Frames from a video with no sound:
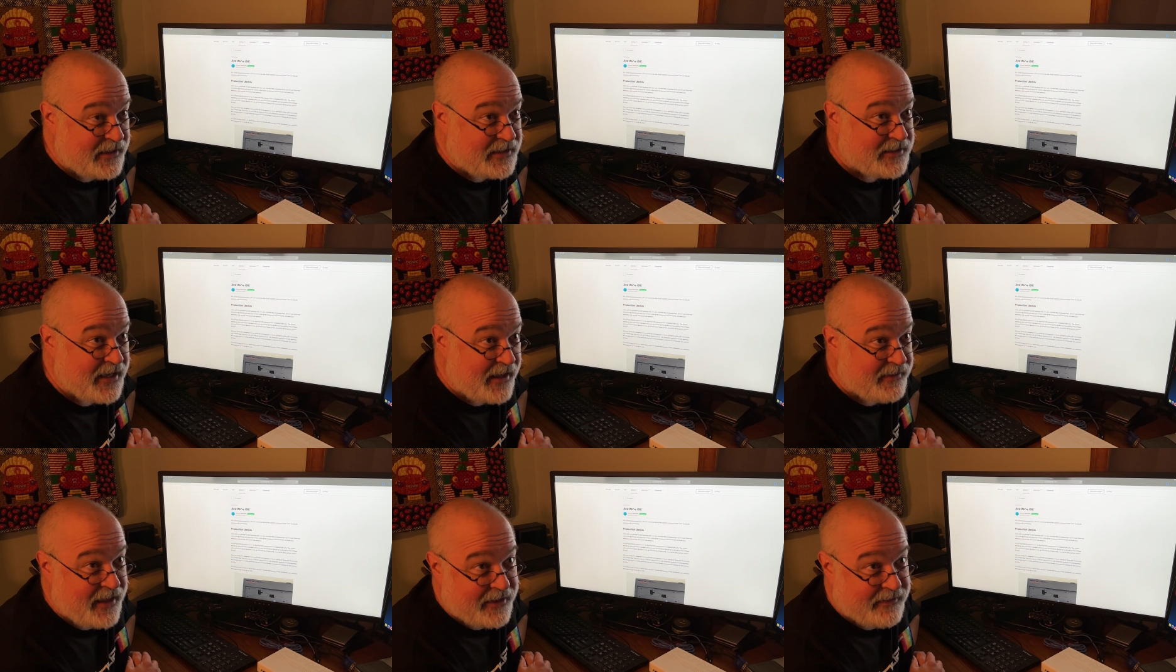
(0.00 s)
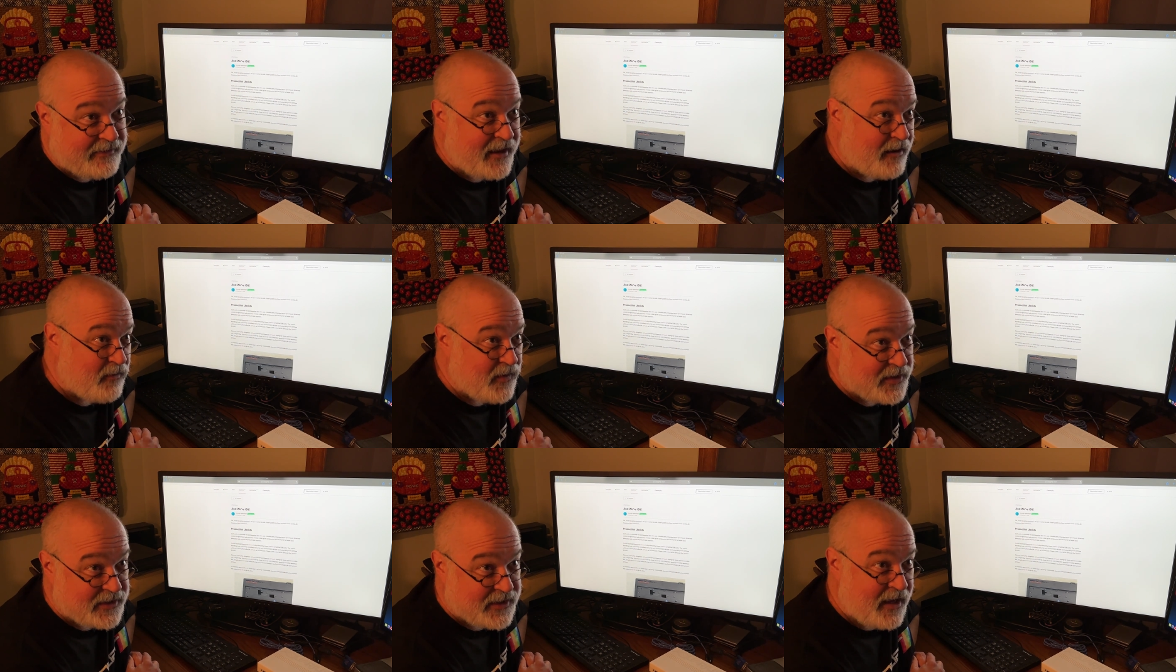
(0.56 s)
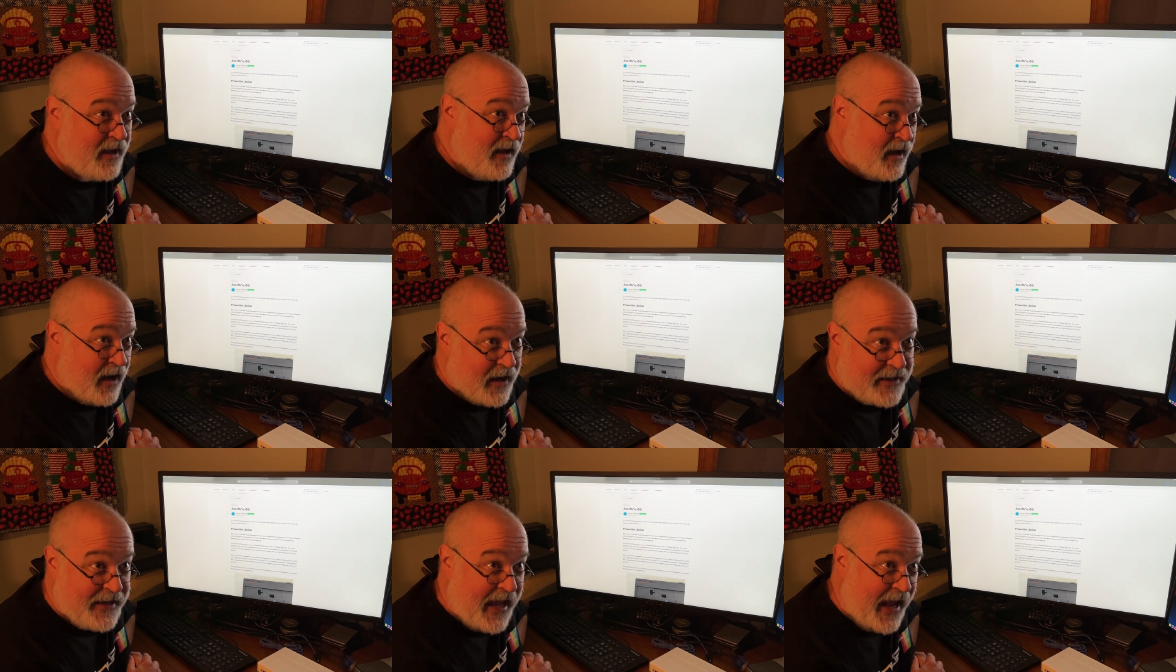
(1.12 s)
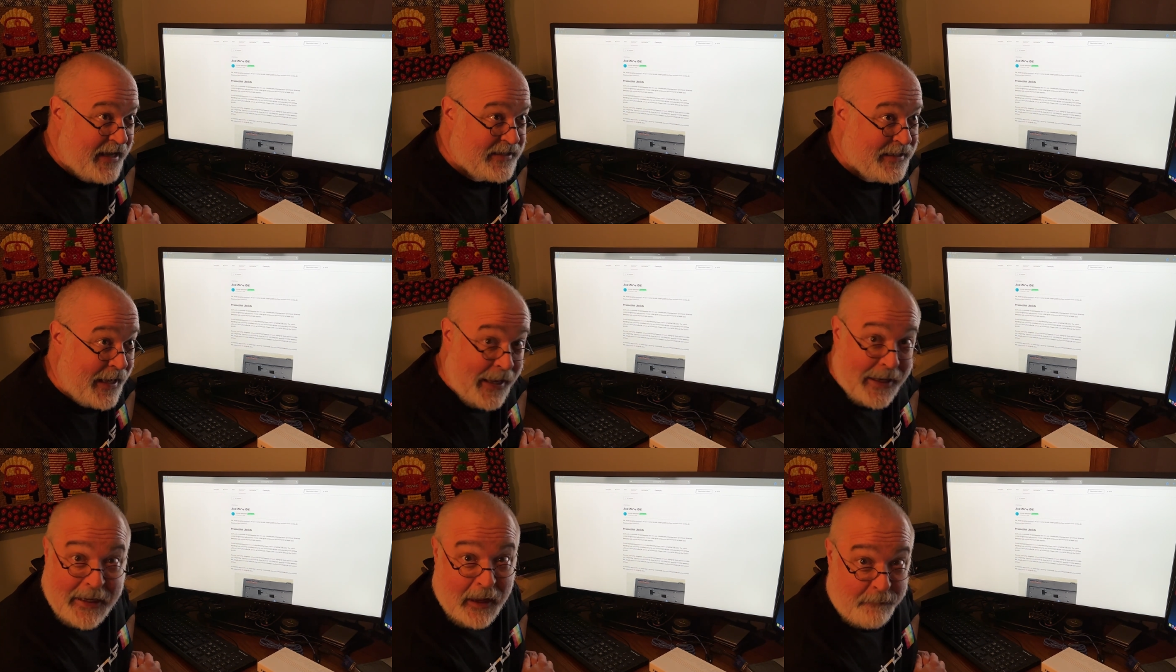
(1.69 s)
said that there was a case
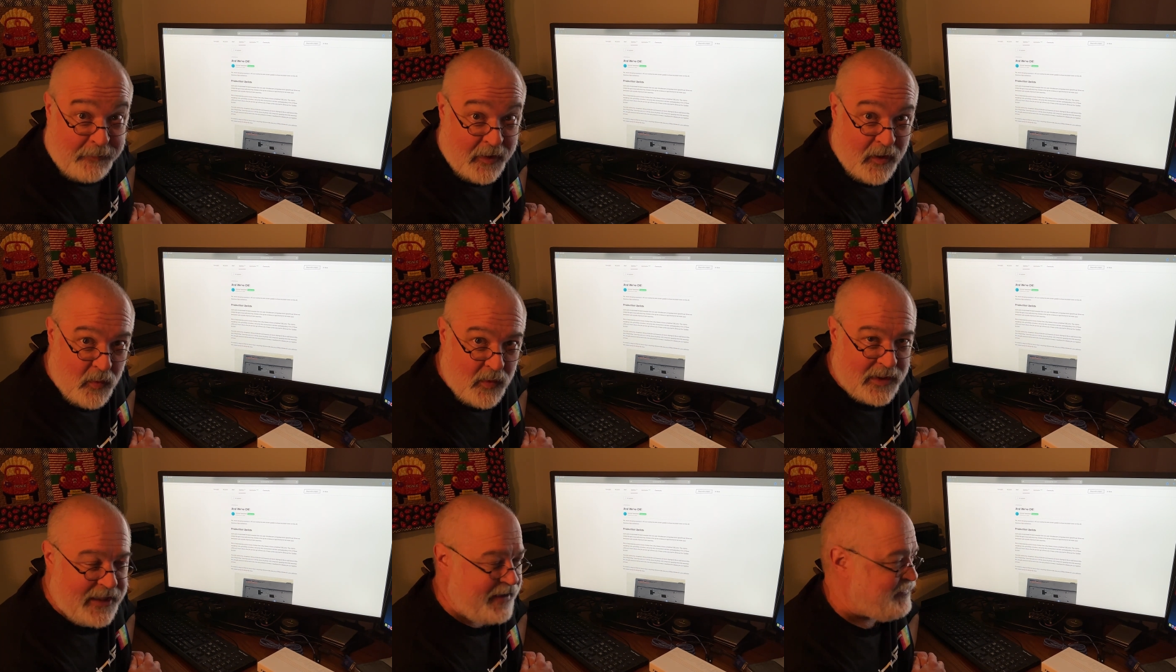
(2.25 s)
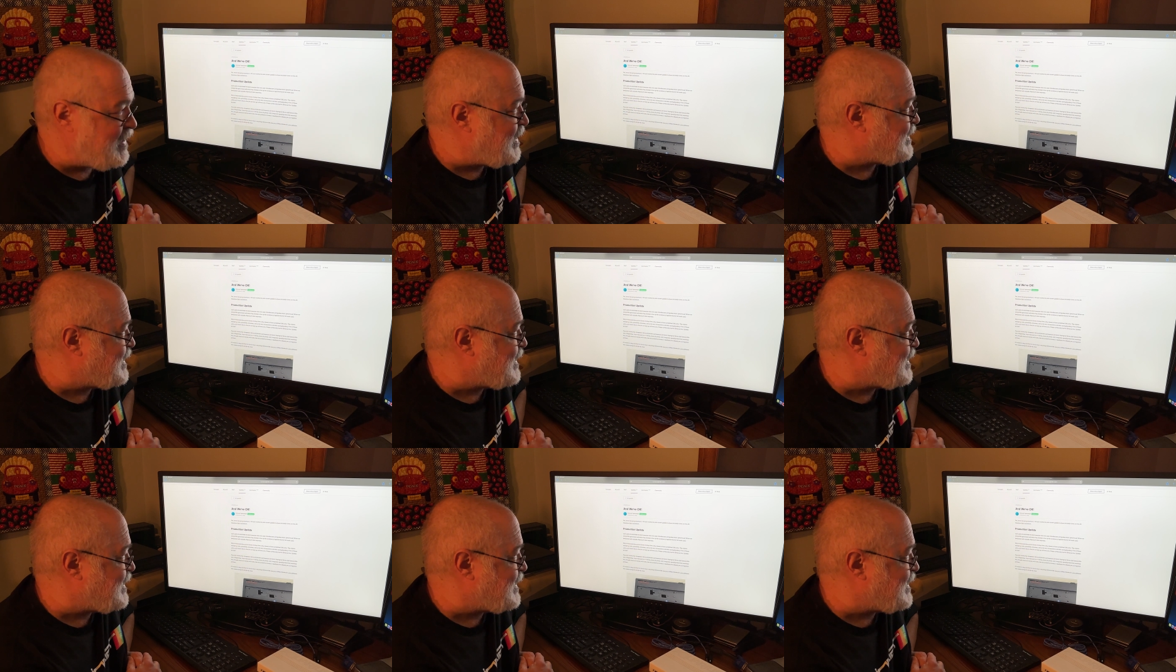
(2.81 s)
hiccup. We'll leave it at